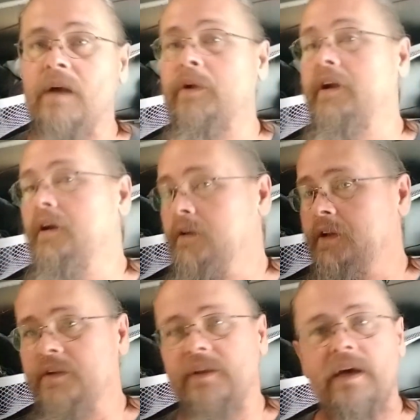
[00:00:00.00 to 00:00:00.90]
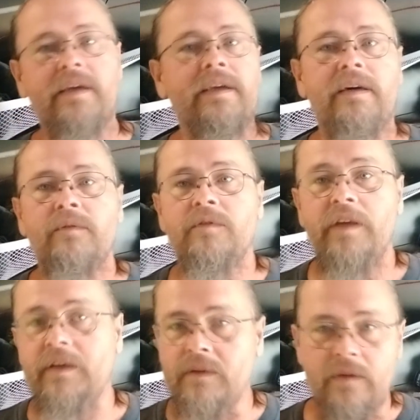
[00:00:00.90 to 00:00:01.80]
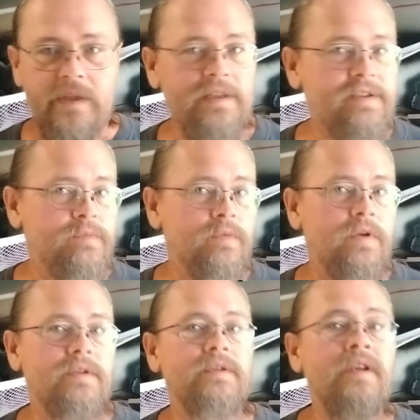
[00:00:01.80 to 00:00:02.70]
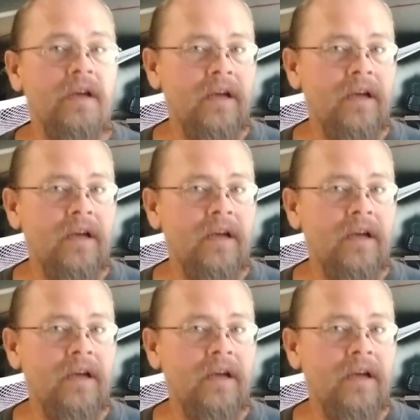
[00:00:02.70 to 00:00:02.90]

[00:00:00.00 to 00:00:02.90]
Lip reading: we are going to knock out at least one,